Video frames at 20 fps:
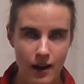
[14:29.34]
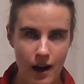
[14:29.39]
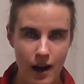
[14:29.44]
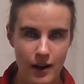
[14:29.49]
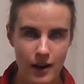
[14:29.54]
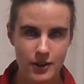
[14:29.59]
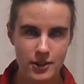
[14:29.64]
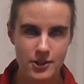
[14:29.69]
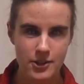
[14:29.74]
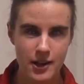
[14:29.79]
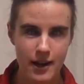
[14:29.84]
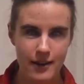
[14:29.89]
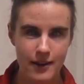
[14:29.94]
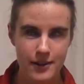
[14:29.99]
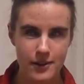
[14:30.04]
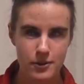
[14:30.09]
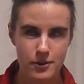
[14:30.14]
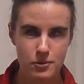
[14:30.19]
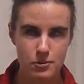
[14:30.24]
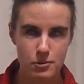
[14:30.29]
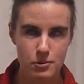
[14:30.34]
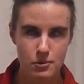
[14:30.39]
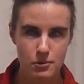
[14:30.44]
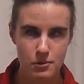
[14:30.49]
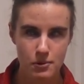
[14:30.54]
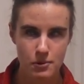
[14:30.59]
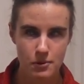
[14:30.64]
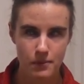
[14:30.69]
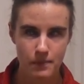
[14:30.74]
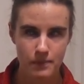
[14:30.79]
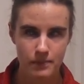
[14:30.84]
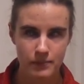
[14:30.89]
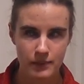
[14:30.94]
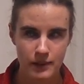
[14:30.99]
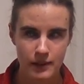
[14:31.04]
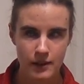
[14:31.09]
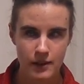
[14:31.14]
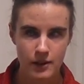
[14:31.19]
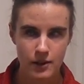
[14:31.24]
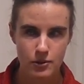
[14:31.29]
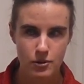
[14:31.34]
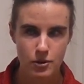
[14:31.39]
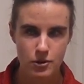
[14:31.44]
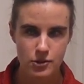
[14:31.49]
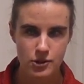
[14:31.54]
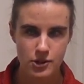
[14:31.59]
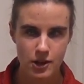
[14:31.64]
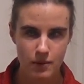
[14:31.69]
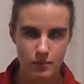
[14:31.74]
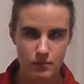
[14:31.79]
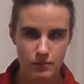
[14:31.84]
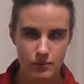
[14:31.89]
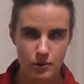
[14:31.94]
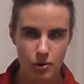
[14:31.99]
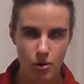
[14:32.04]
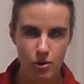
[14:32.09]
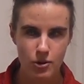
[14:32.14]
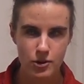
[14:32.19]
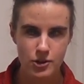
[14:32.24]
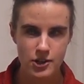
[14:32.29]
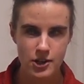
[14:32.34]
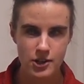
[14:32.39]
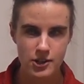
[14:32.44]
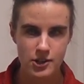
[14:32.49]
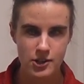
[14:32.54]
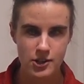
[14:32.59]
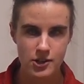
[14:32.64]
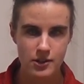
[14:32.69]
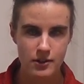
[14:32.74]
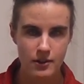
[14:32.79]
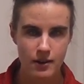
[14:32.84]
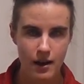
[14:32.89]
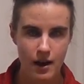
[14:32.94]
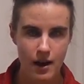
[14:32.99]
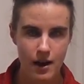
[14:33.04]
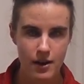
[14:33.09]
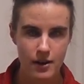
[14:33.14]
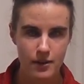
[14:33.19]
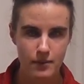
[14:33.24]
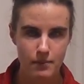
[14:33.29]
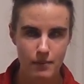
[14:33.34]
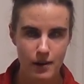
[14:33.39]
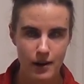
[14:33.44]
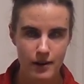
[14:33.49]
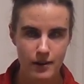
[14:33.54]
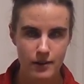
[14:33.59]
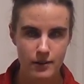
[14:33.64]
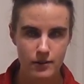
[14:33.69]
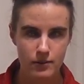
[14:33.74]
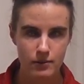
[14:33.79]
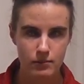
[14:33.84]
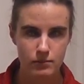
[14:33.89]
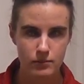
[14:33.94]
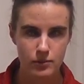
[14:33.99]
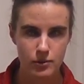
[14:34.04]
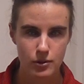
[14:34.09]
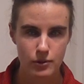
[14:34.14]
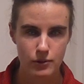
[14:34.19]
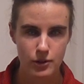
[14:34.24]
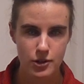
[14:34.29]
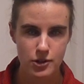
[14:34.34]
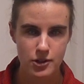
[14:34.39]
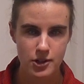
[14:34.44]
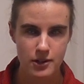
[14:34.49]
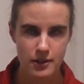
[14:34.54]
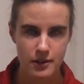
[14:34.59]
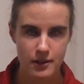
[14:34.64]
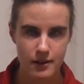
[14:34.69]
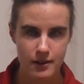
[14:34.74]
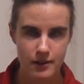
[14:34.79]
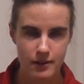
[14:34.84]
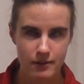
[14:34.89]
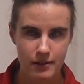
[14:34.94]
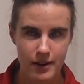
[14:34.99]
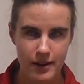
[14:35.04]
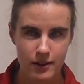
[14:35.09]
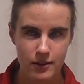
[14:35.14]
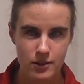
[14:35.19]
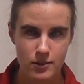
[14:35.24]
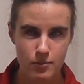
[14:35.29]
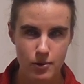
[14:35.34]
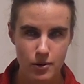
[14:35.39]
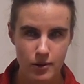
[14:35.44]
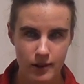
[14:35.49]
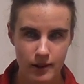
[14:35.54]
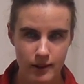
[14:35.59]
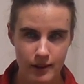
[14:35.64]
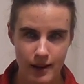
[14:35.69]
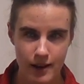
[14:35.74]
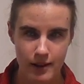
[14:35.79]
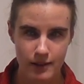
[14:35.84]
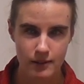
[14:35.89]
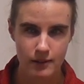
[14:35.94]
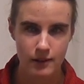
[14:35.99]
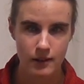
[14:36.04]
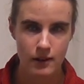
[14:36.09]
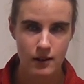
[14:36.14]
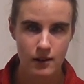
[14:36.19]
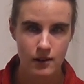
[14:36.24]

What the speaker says: I decided to do some courses at my university in Regensburg again,